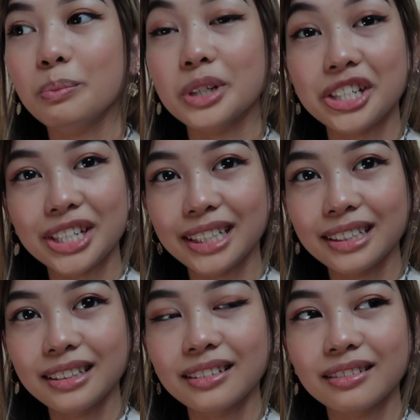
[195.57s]

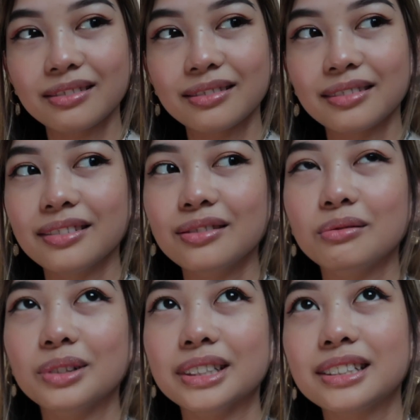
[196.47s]
machine,
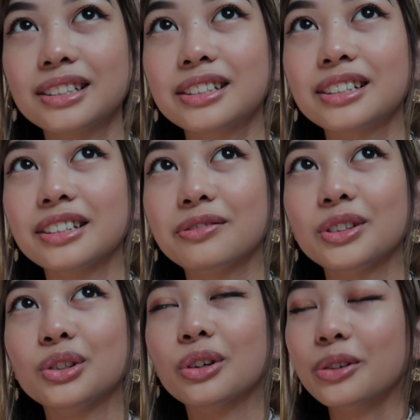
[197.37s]
which if
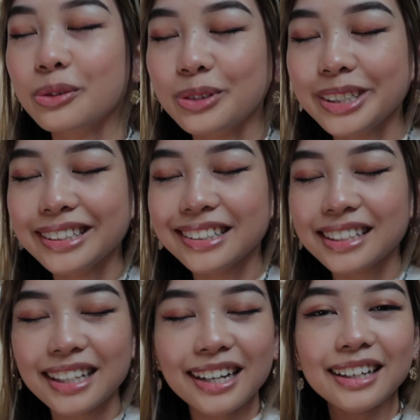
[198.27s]
you don't know what it
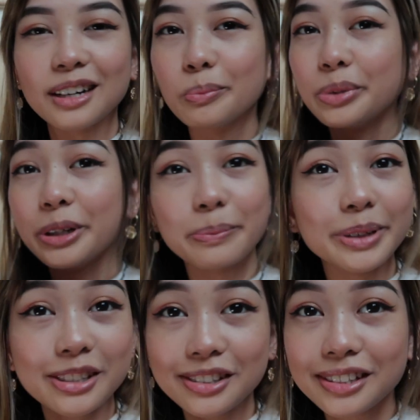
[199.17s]
looks like, I'll put a
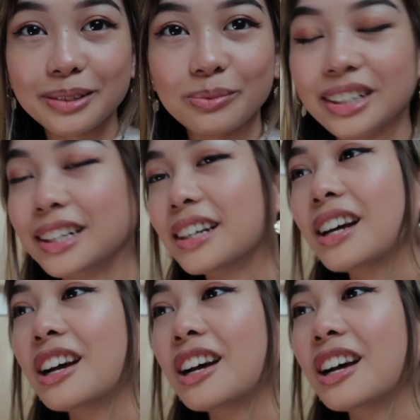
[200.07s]
picture somewhere,